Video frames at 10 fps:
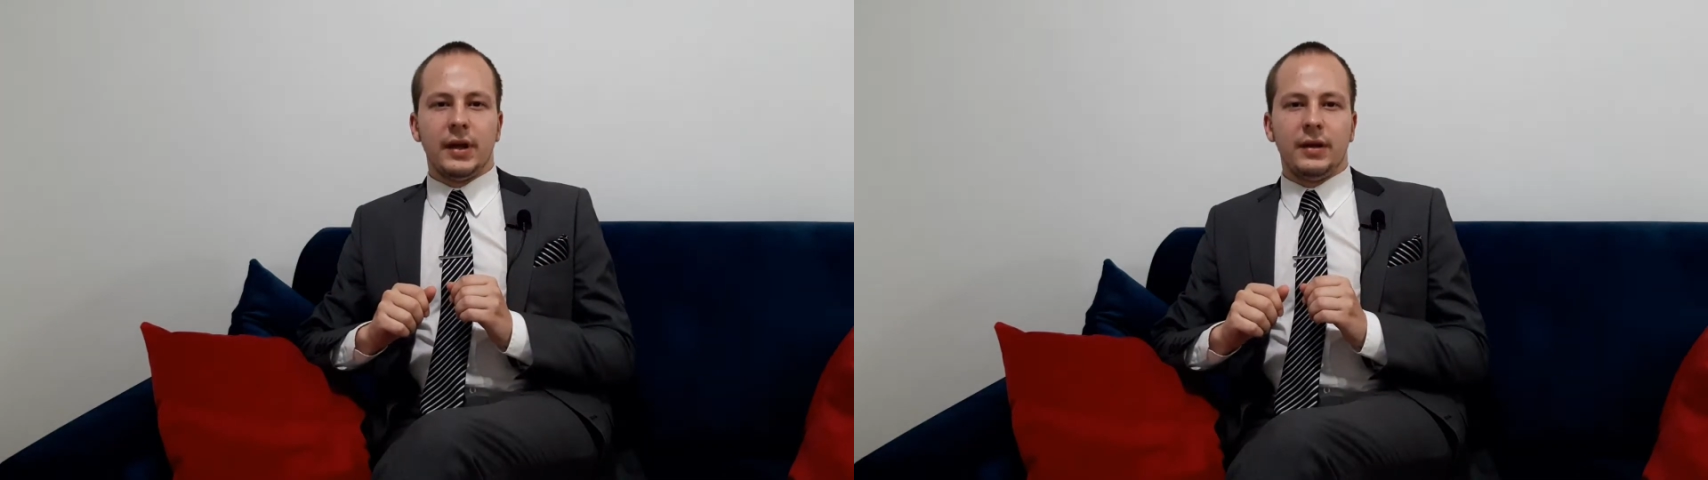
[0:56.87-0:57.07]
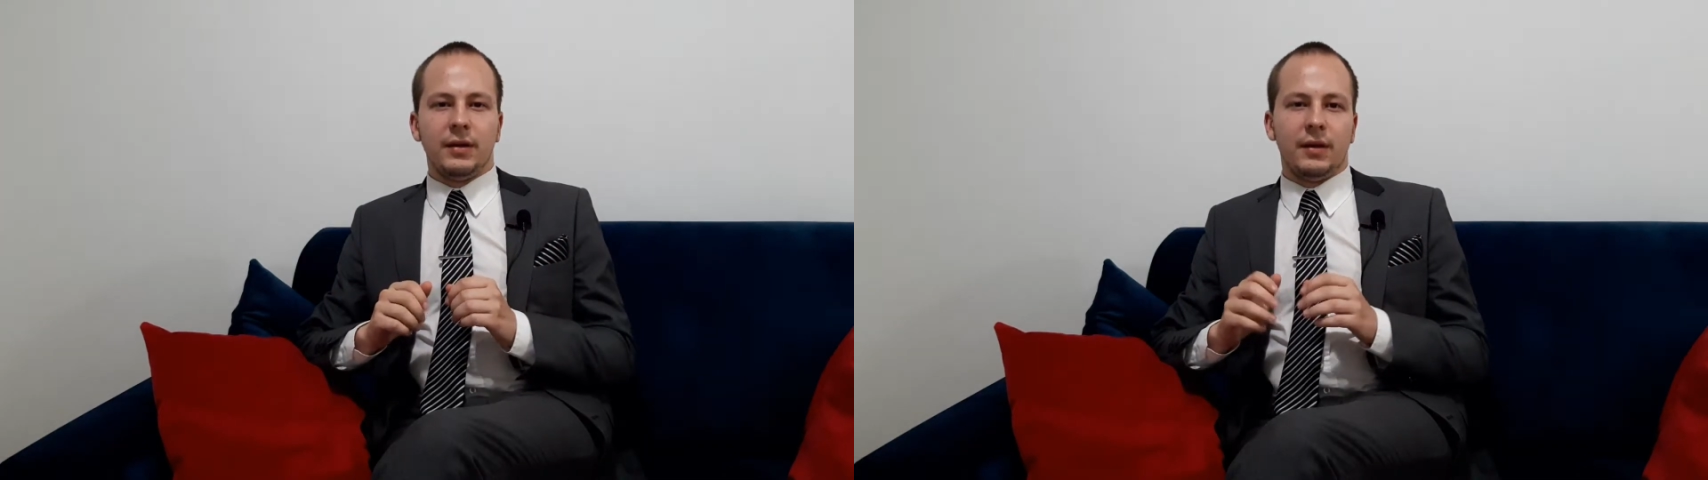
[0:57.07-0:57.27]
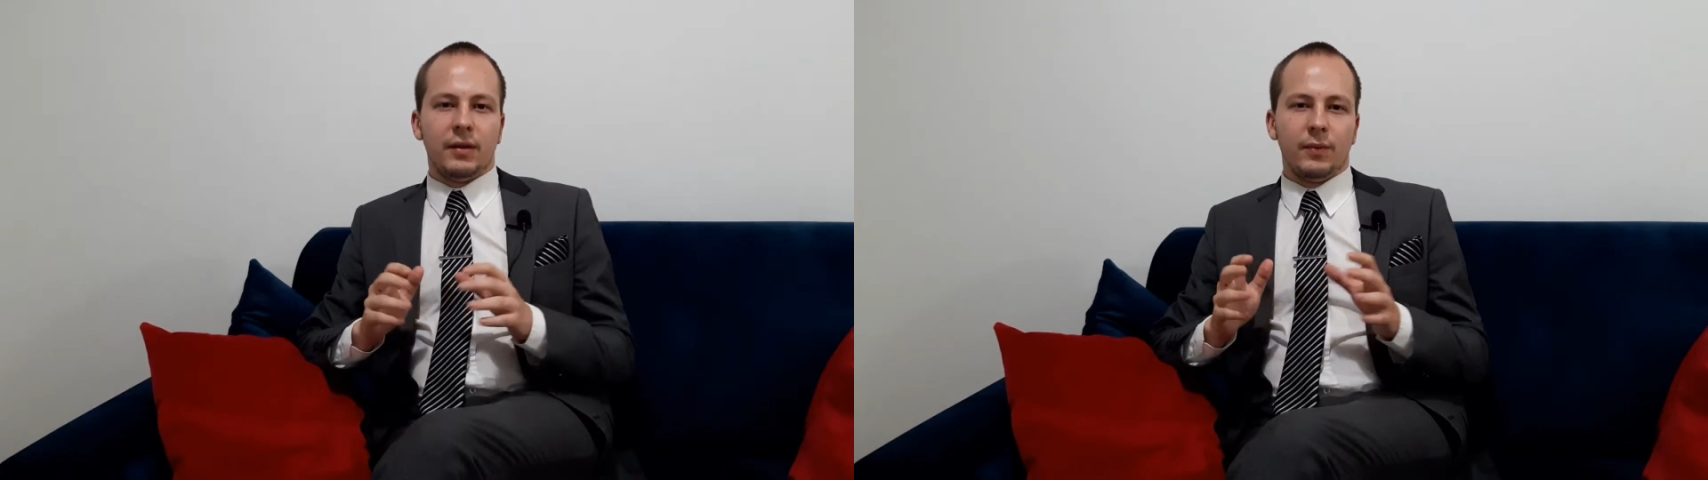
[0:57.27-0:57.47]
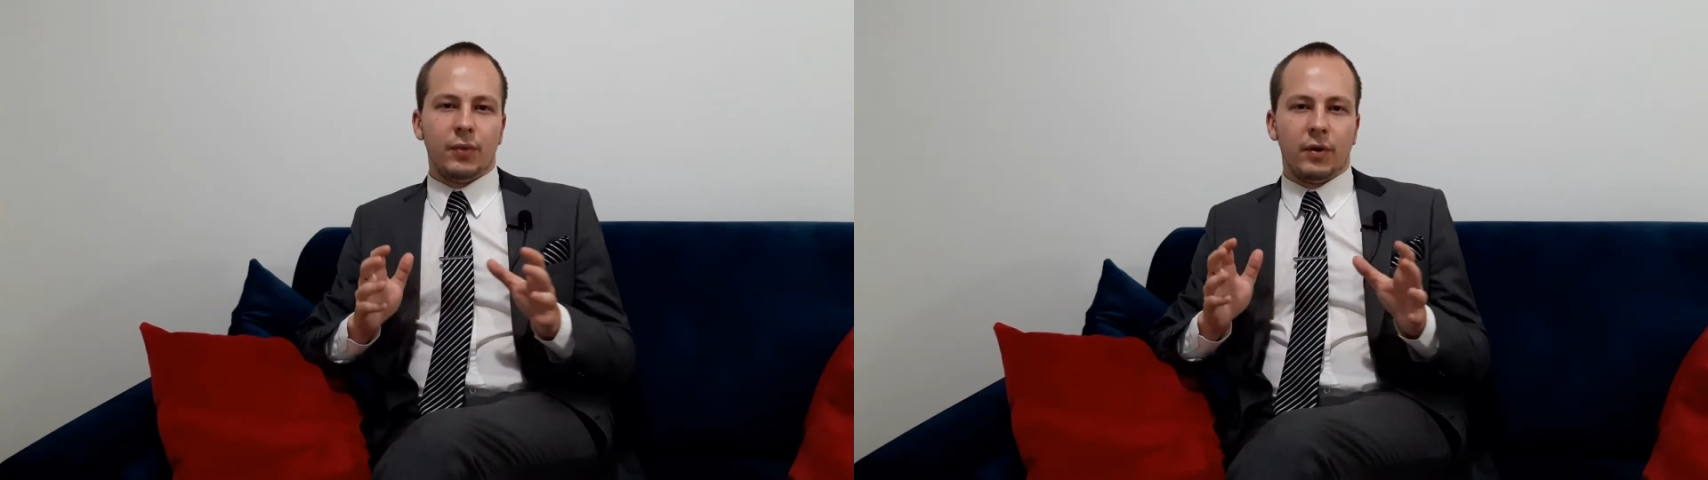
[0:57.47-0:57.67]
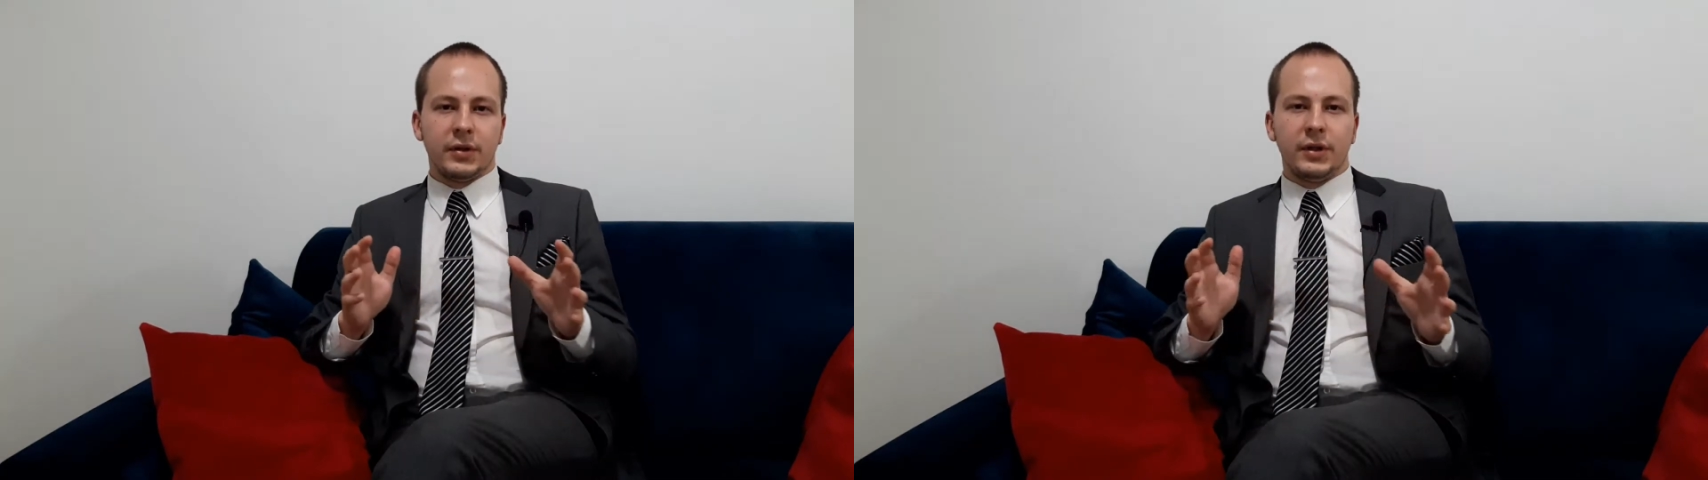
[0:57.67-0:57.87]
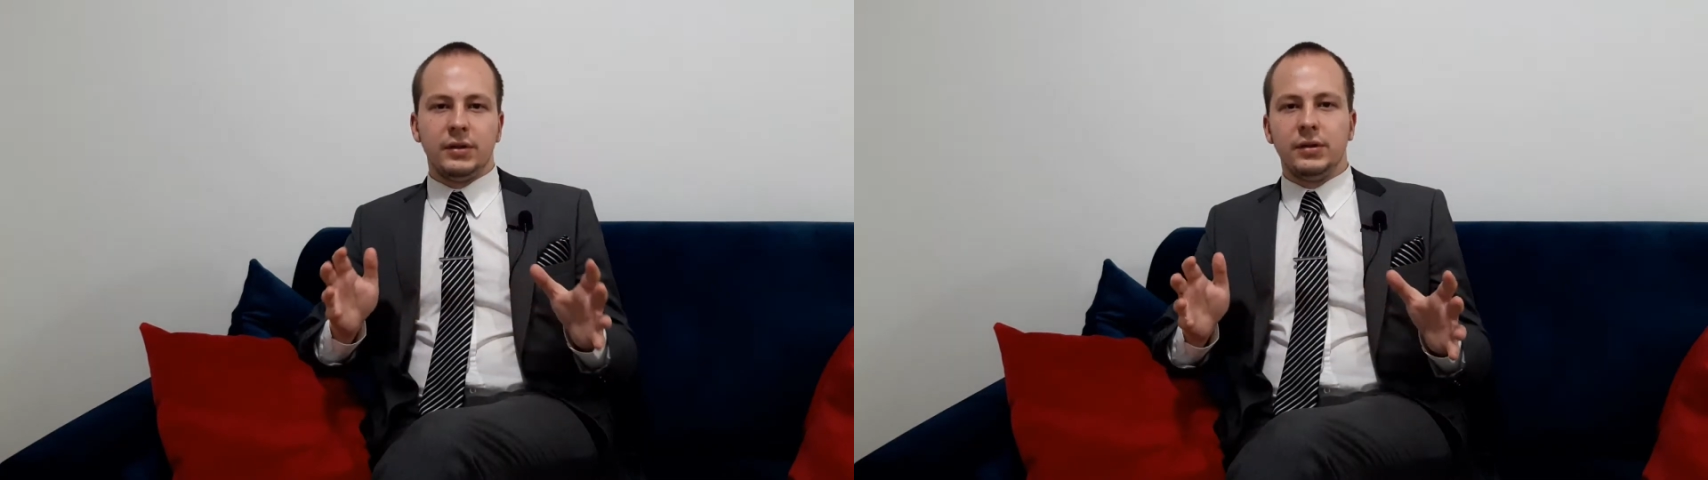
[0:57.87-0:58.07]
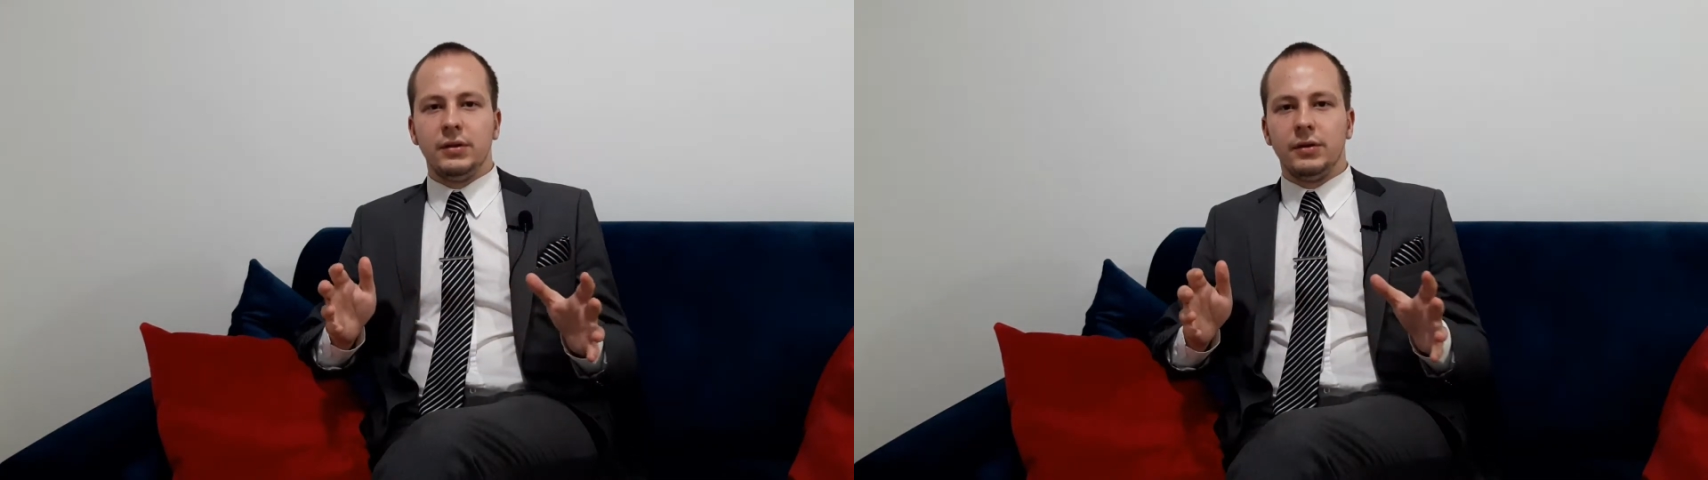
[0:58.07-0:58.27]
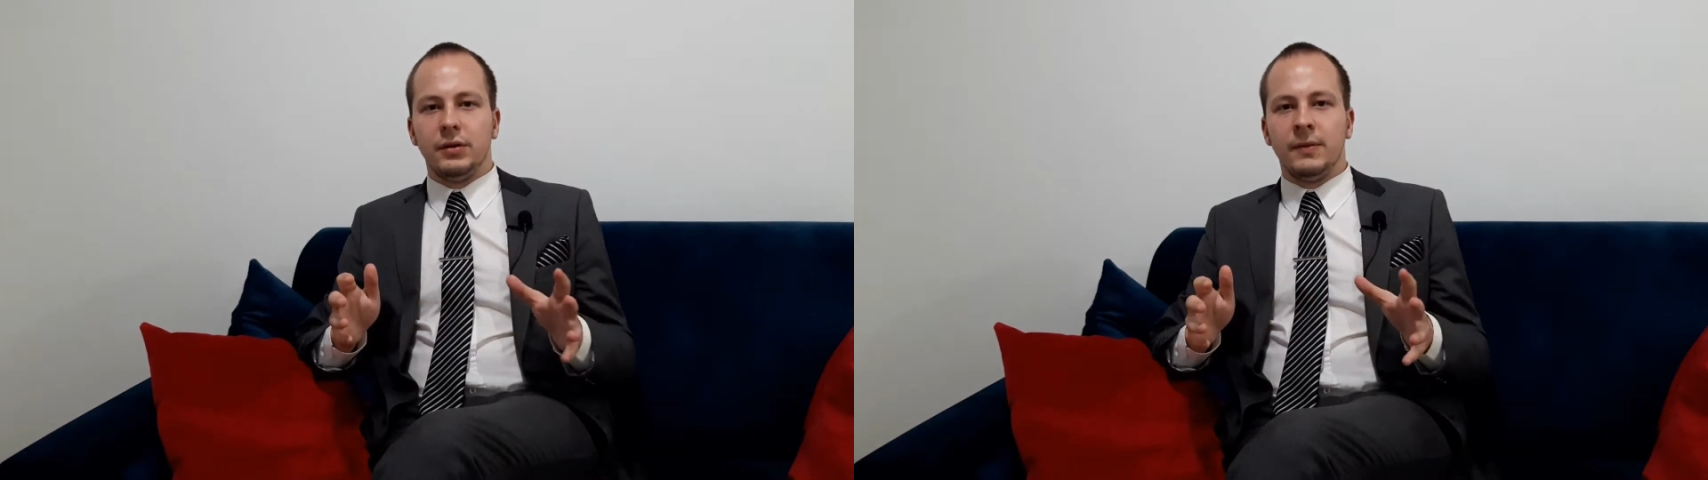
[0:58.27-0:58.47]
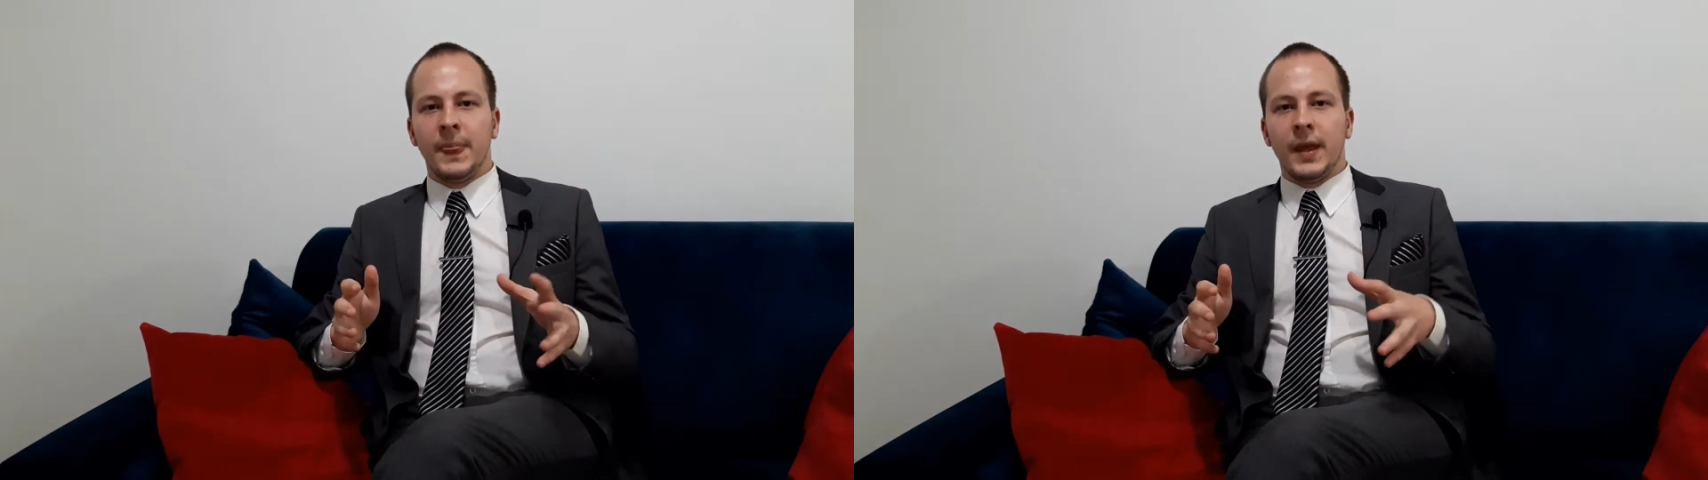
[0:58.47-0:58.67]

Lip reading: and it is important to